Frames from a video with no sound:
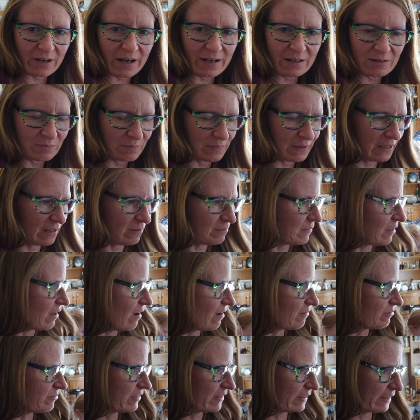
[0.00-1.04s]
ride, but I'm
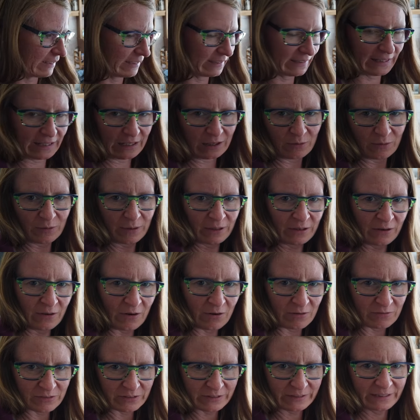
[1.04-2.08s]
not feeling like we're an
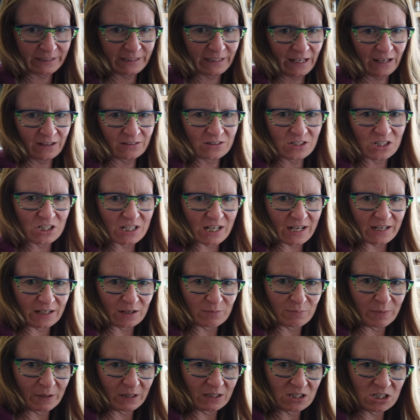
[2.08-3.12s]
overly
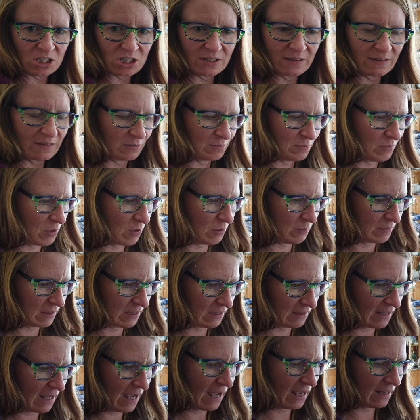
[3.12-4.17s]
energetic bunch at the
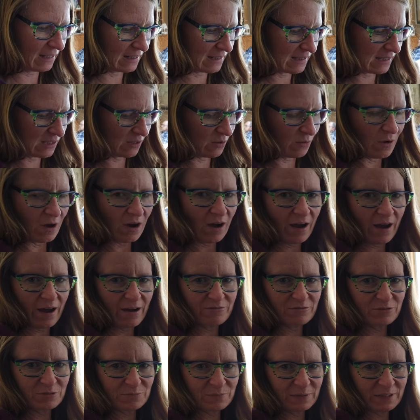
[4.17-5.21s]
moment. Addie's so
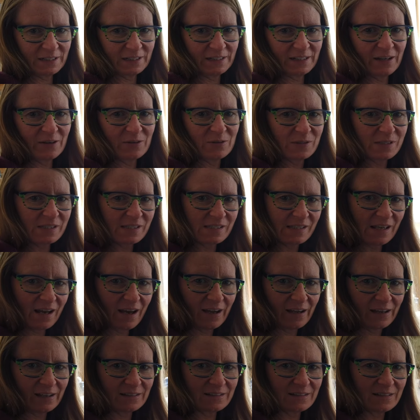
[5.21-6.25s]
hot from being
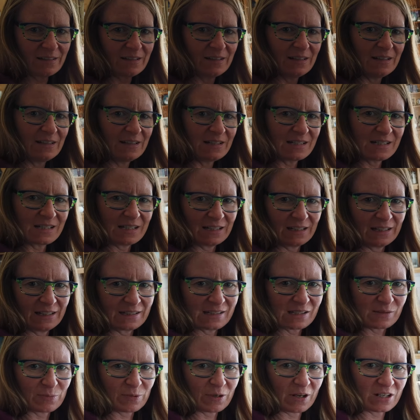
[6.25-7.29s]
outside. Tiggy
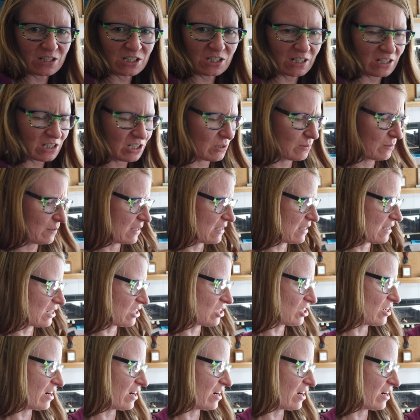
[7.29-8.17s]
has a project she wants to